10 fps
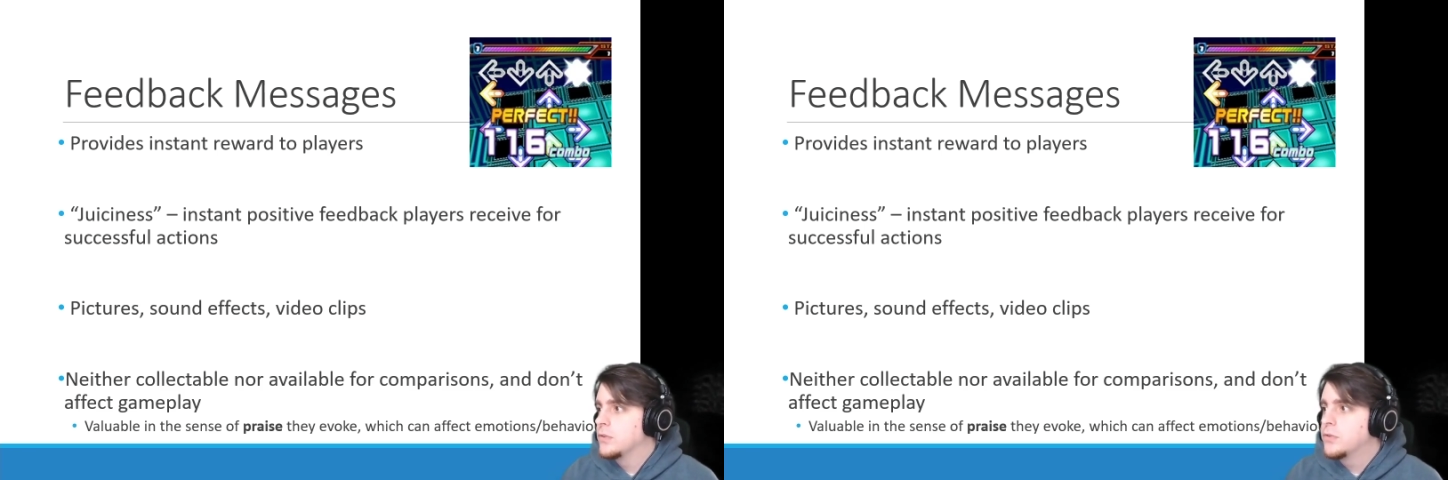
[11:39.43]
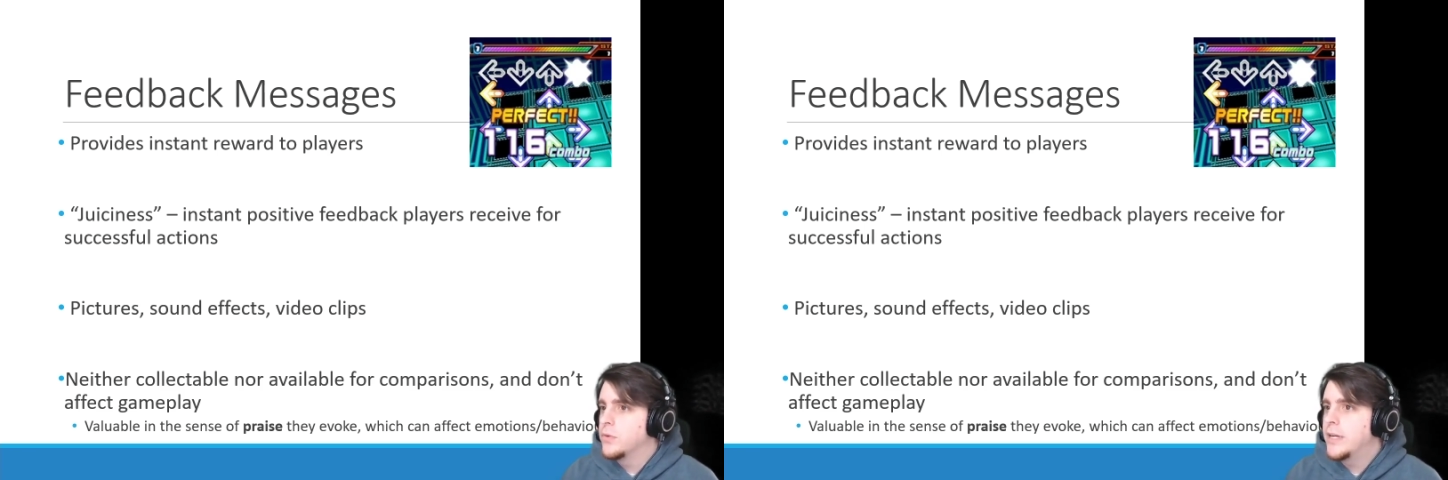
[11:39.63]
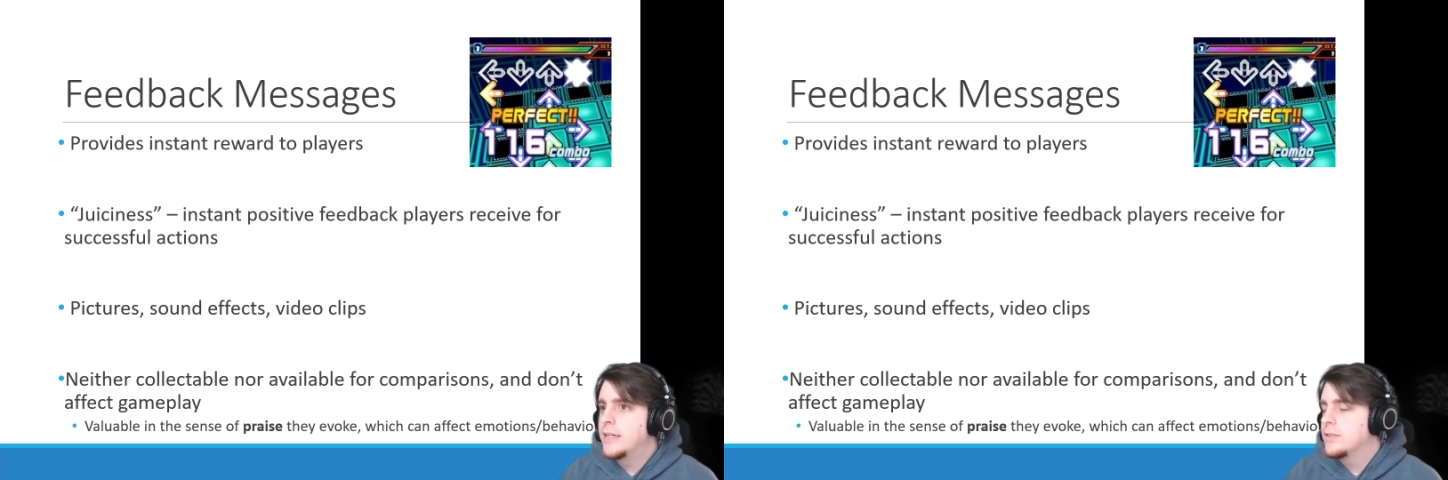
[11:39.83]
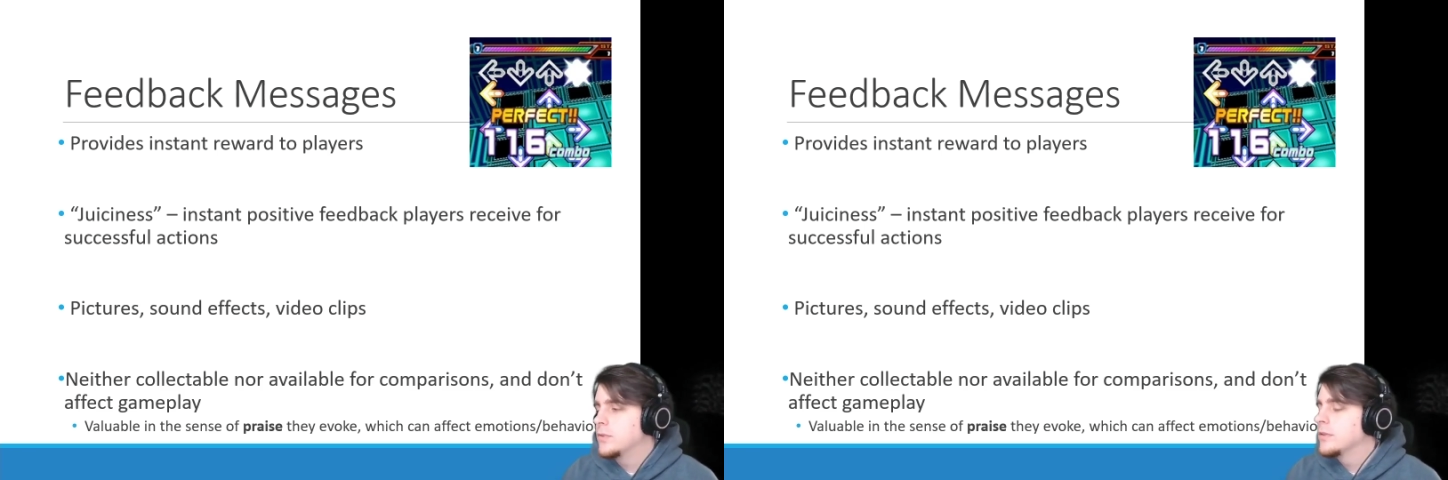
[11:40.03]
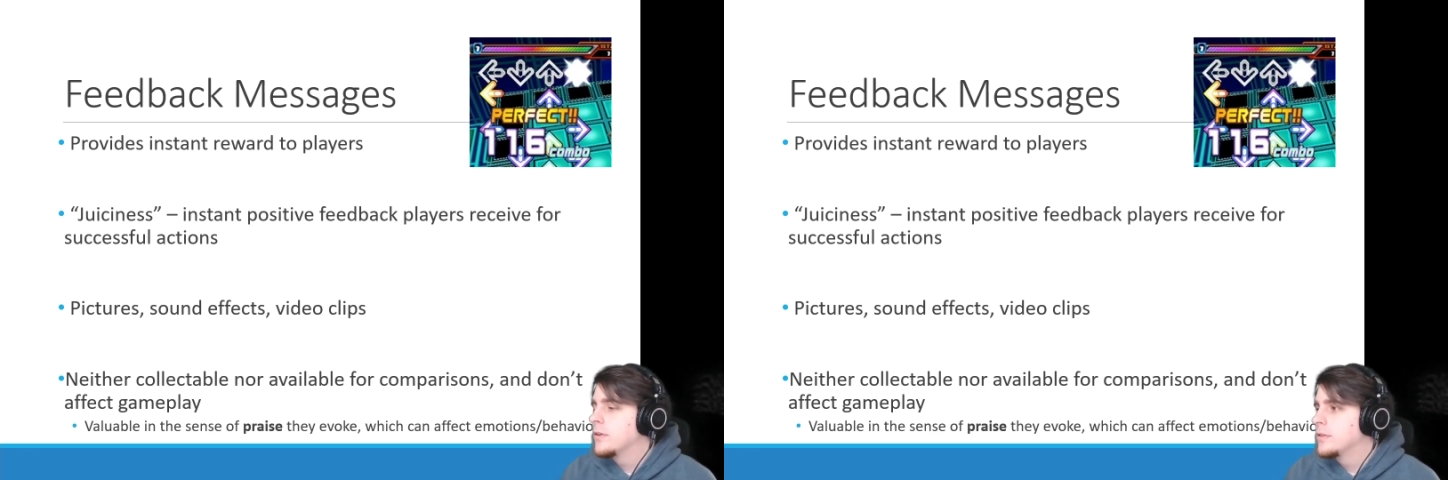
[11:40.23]
great
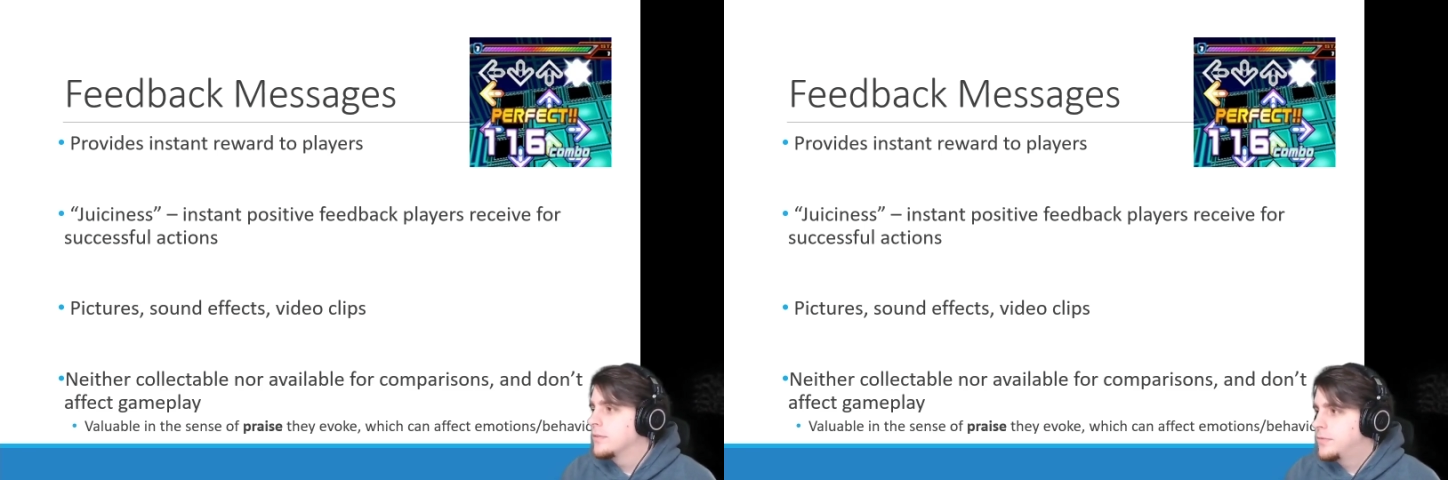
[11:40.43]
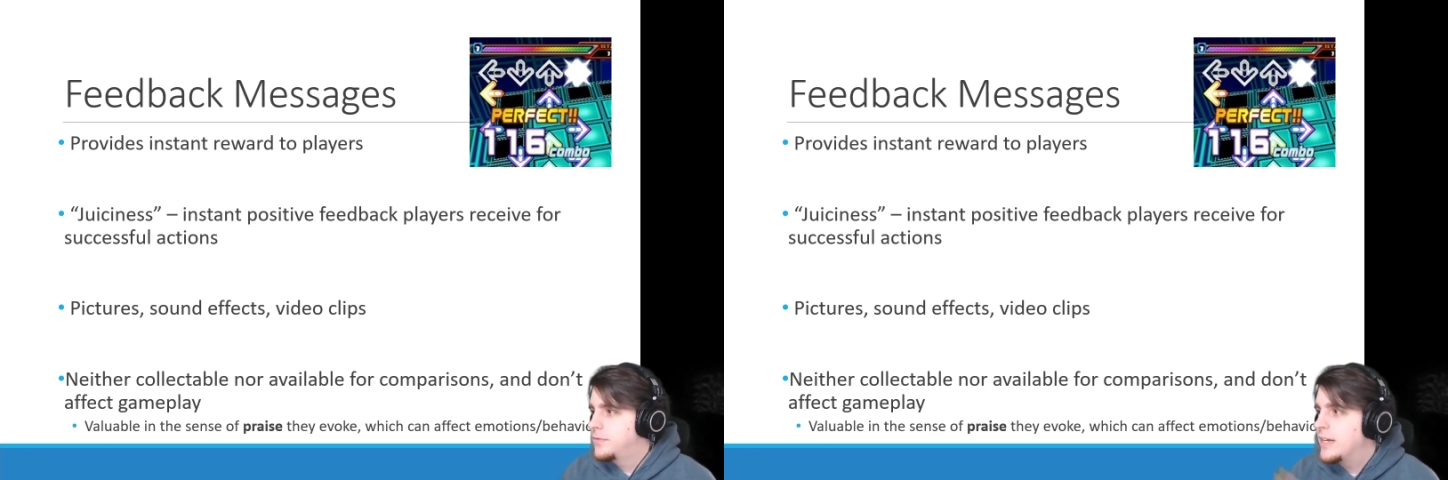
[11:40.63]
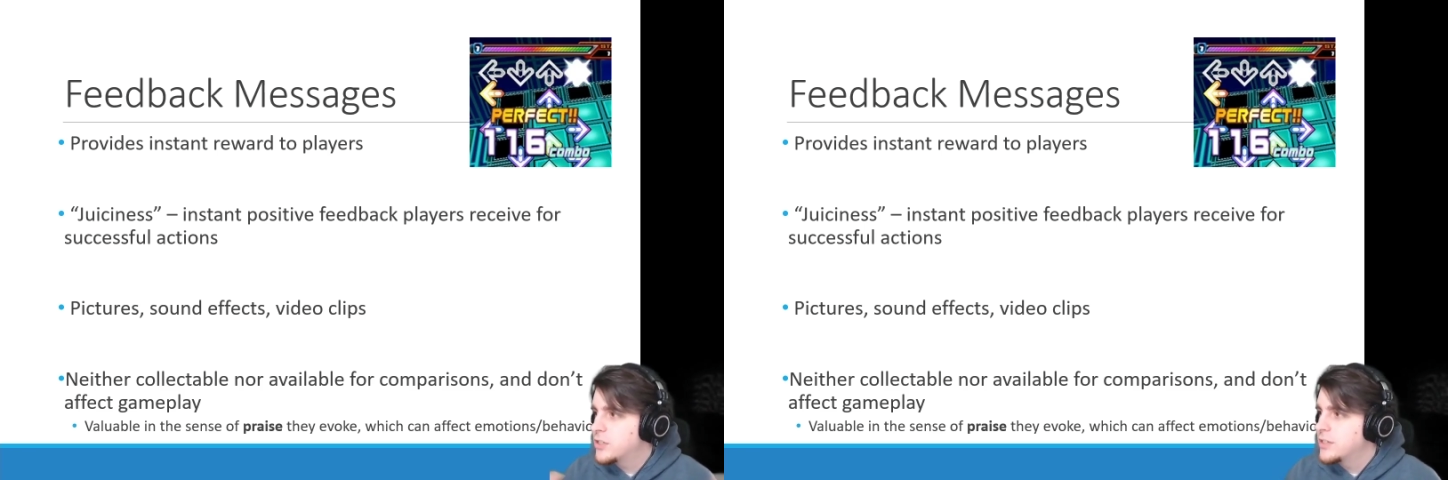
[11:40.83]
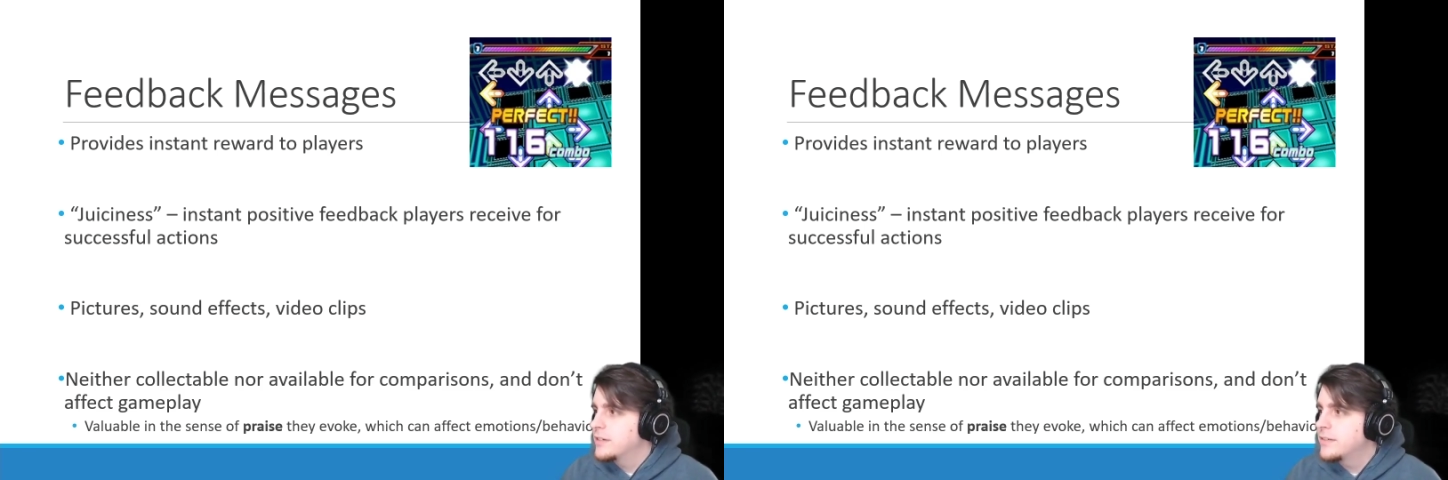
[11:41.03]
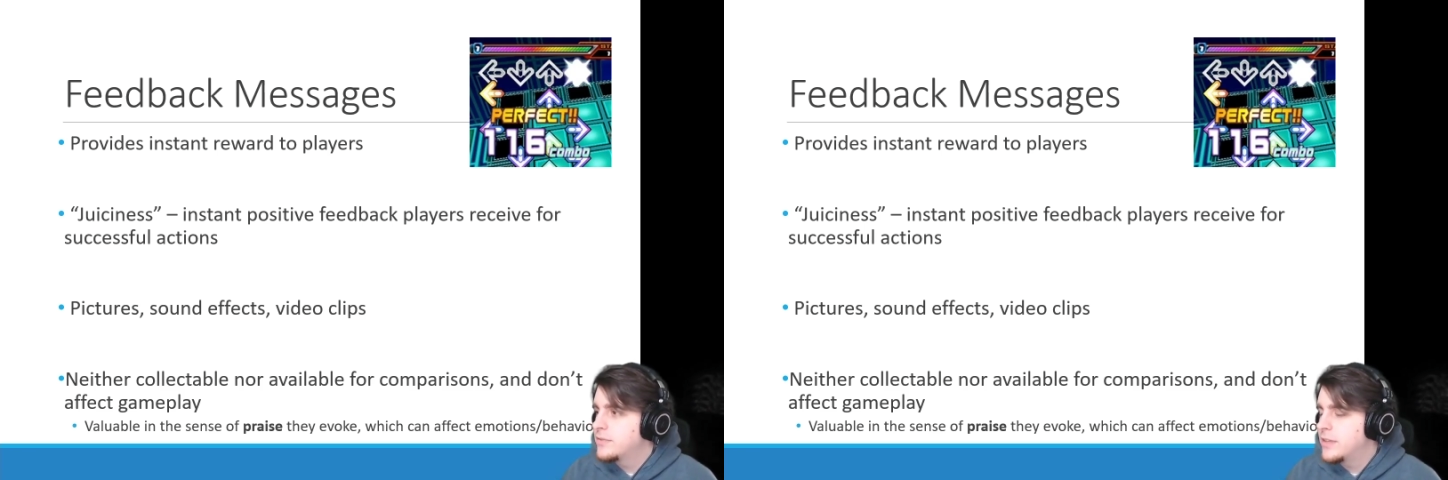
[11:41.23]
or flashing